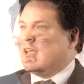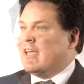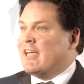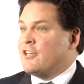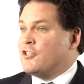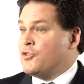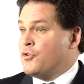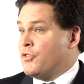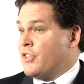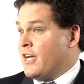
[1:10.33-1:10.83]

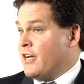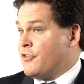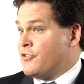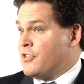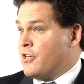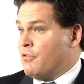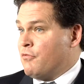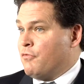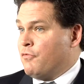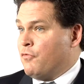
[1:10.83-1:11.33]
In
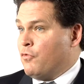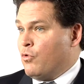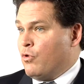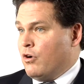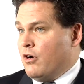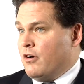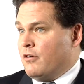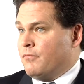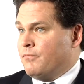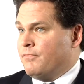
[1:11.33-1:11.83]

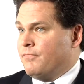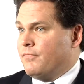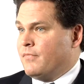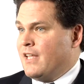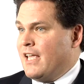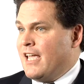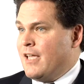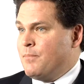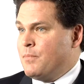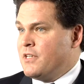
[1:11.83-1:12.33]
2004,
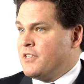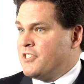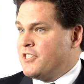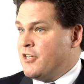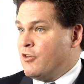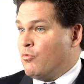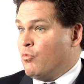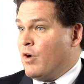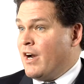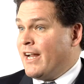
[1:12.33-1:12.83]

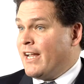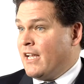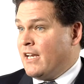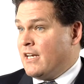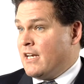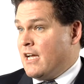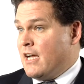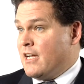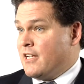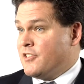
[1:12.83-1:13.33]
APC
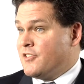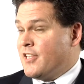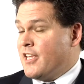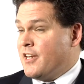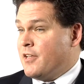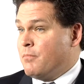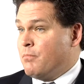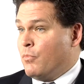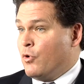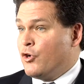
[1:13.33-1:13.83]
recognized
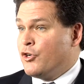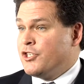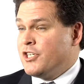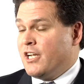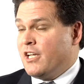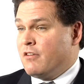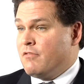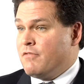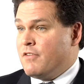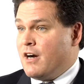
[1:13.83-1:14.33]
that
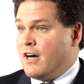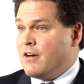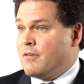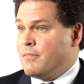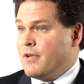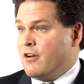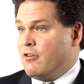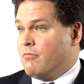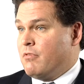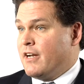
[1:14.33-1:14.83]
emerging
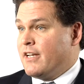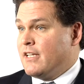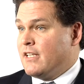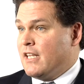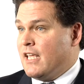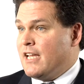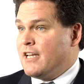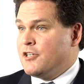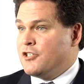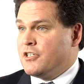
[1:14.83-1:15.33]
environmental
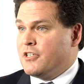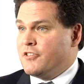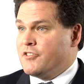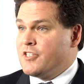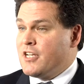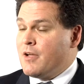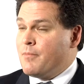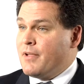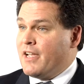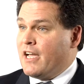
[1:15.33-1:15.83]
regulations
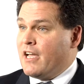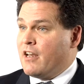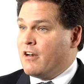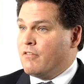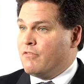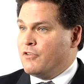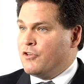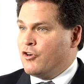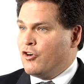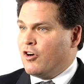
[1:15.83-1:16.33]
coming out
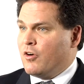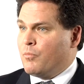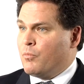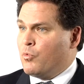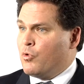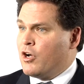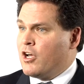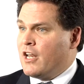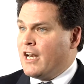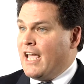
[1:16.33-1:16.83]
of
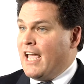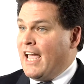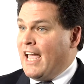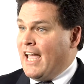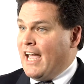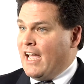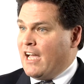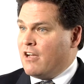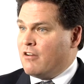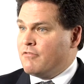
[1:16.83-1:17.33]
Europe were going to
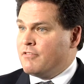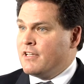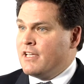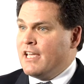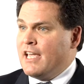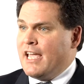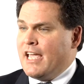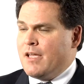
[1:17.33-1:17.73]
have